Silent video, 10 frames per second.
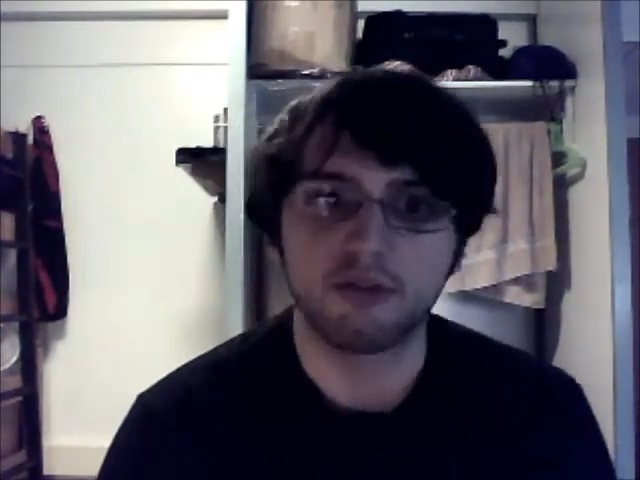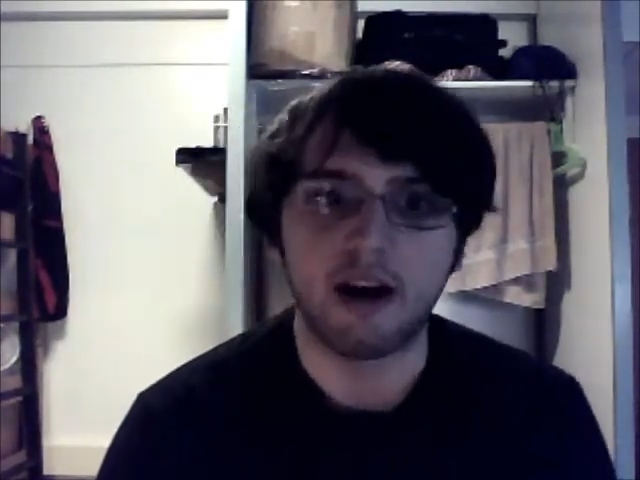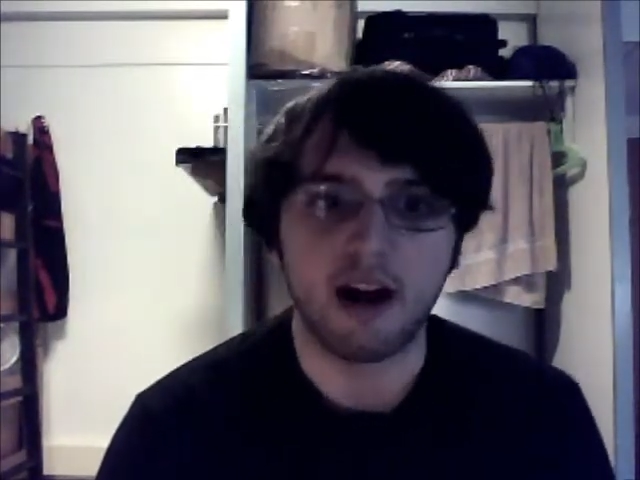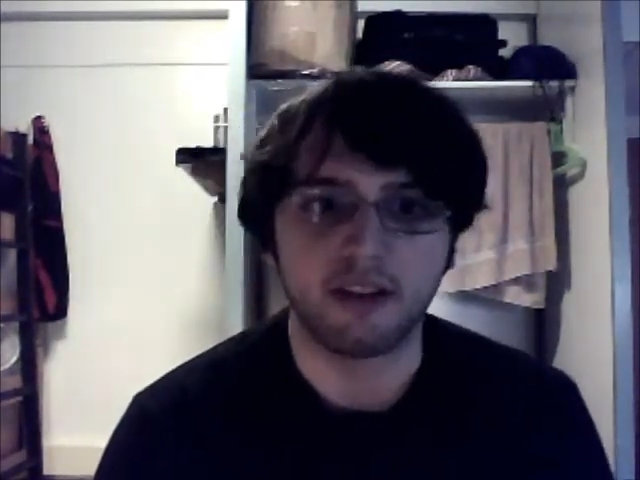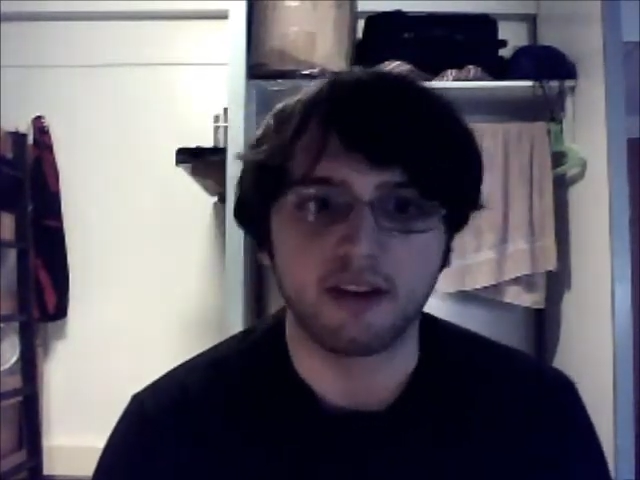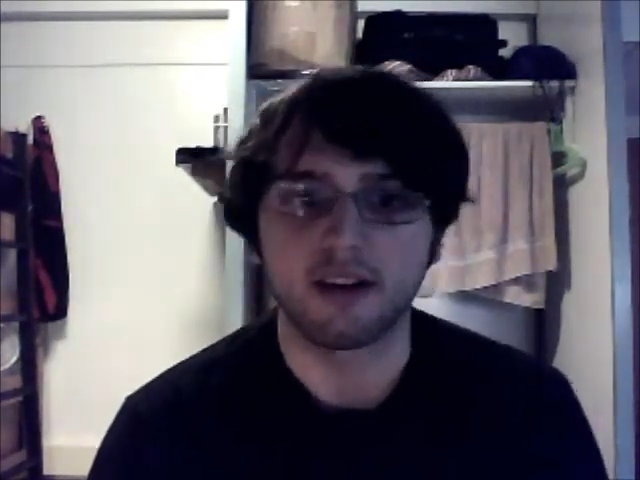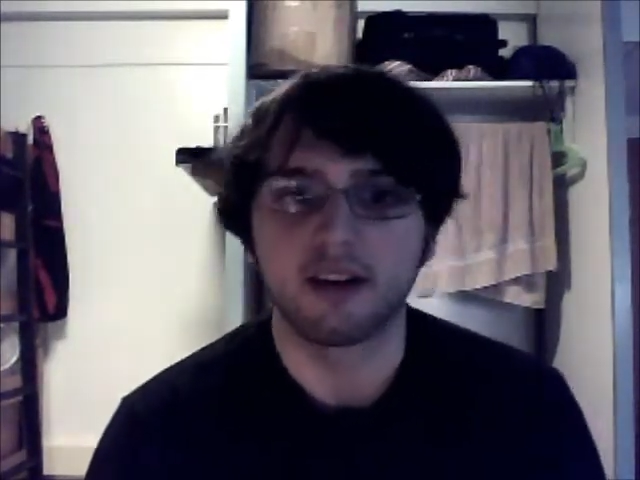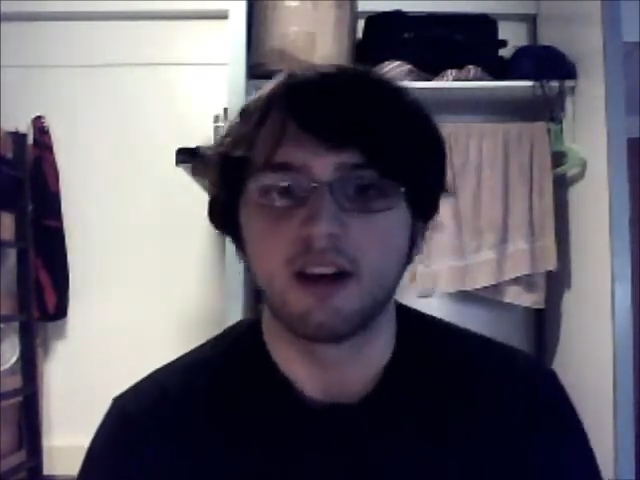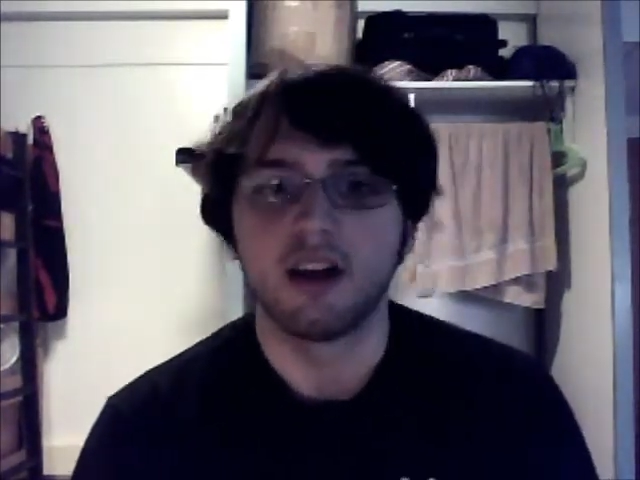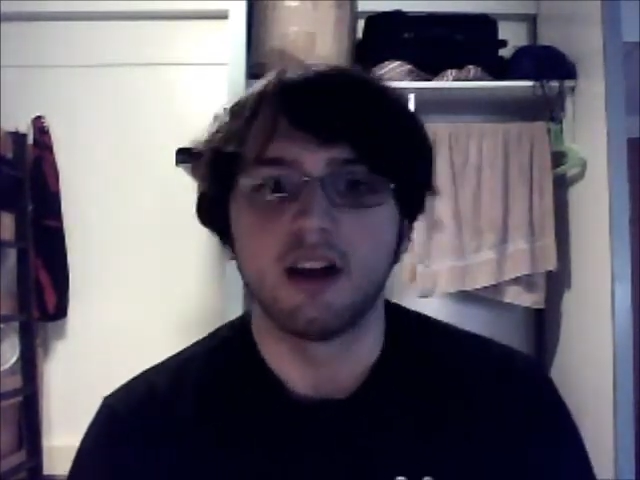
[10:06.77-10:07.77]
father,
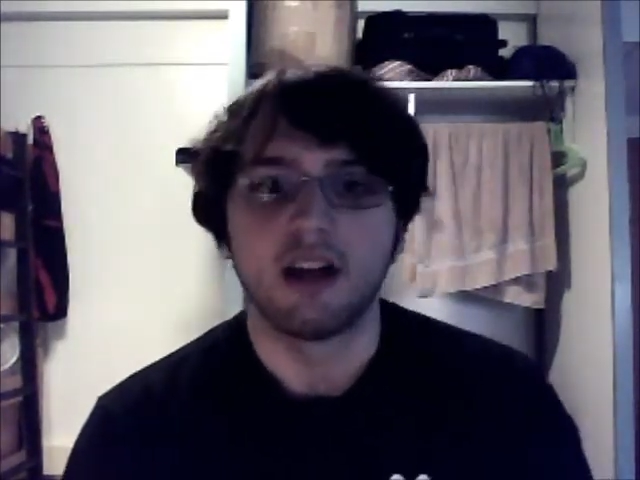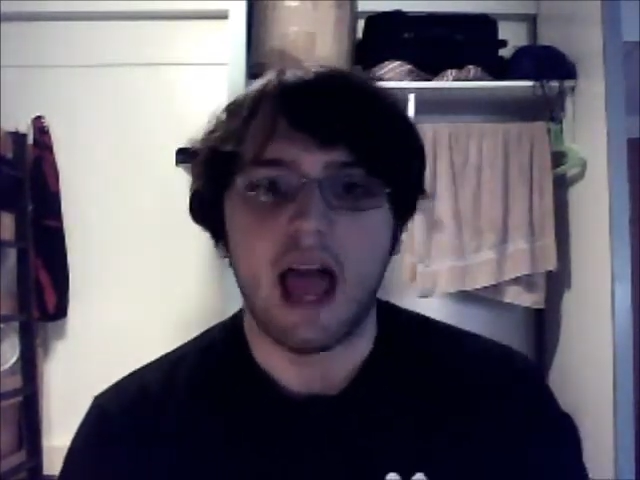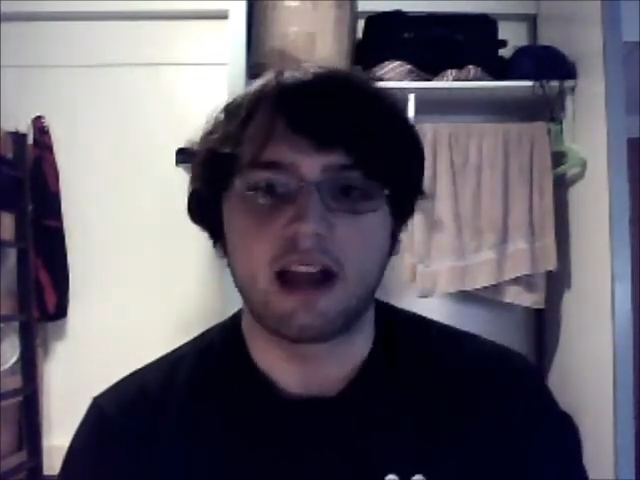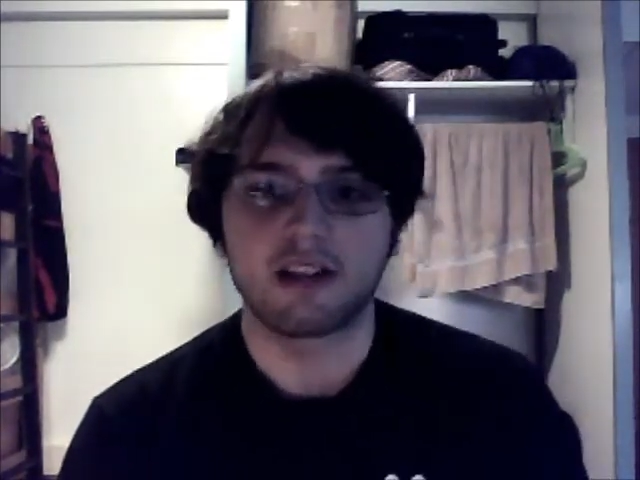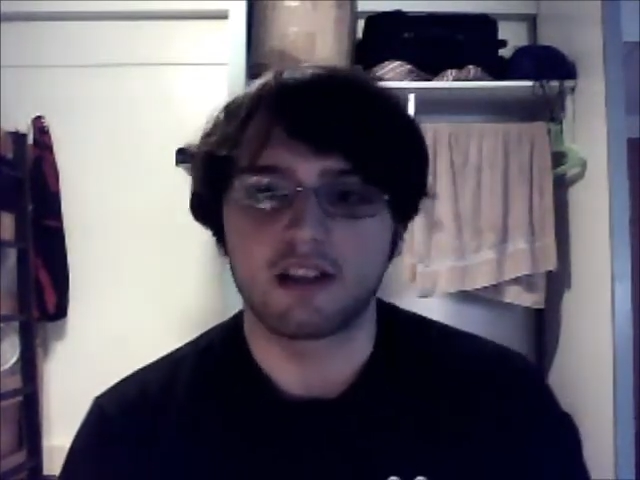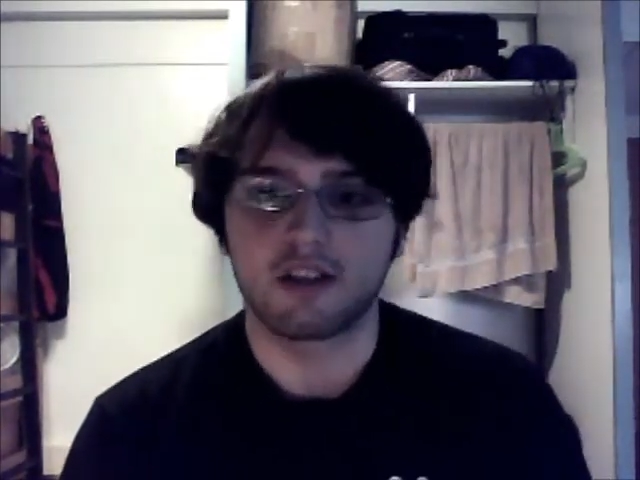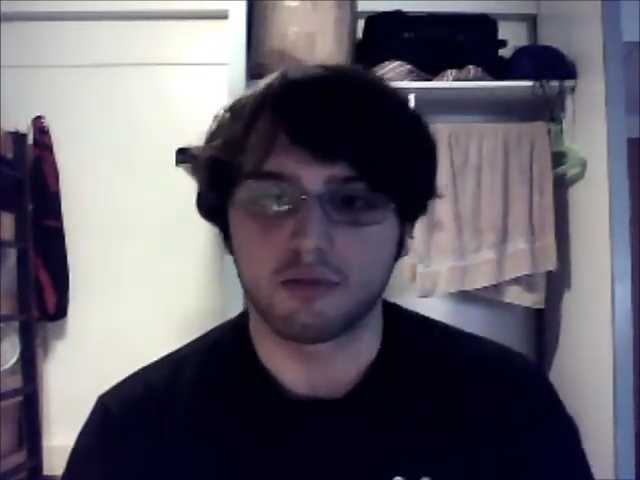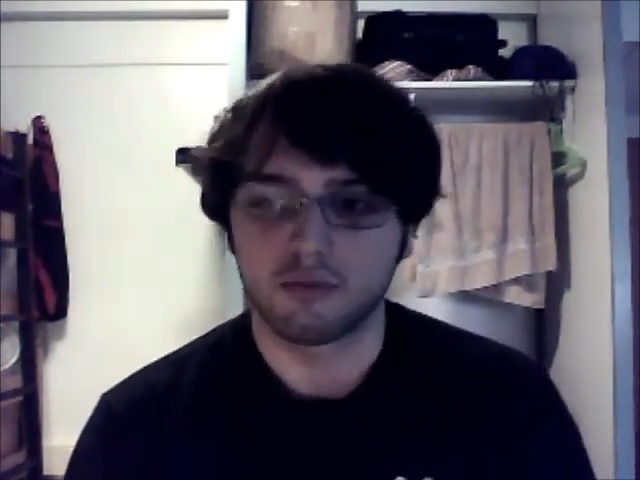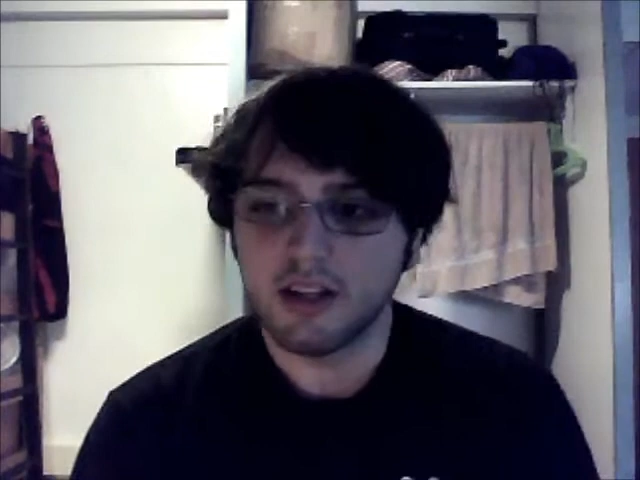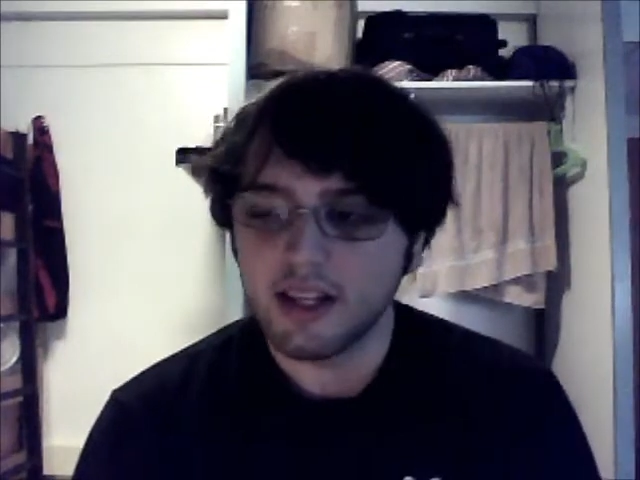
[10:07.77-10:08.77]
and it's just it's a
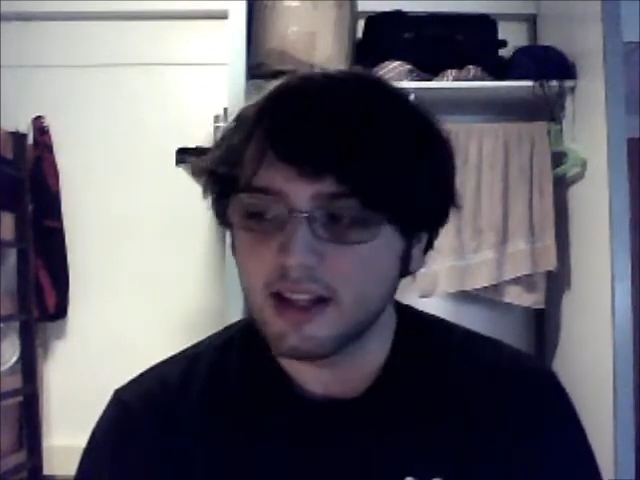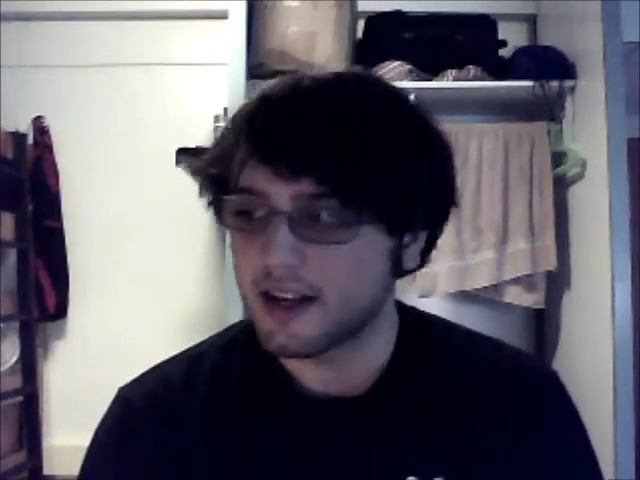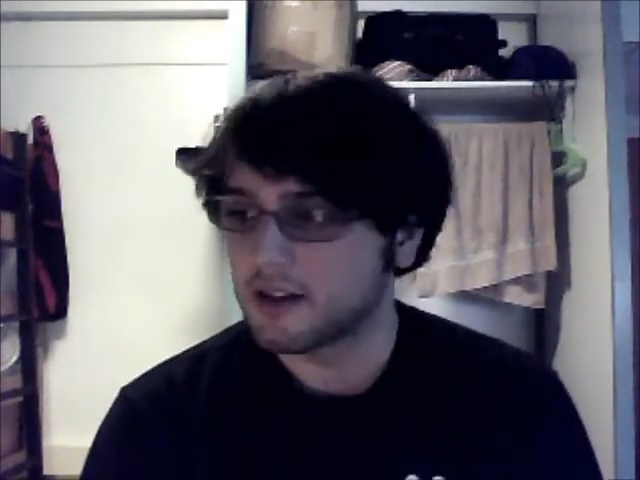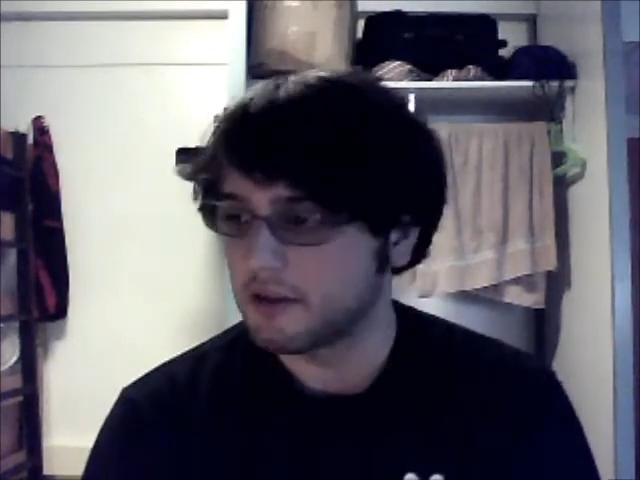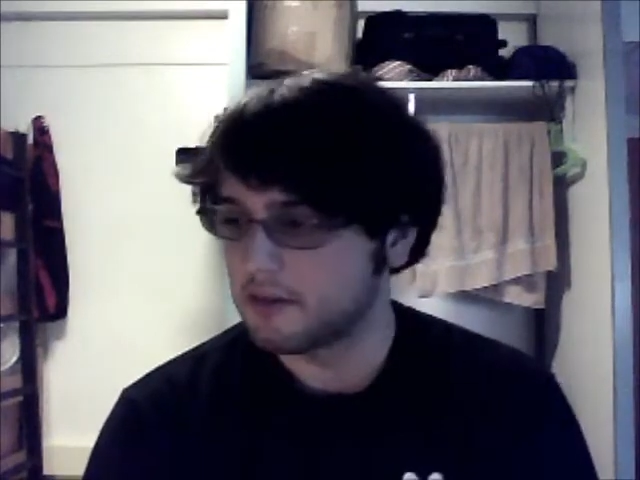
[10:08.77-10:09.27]
really like,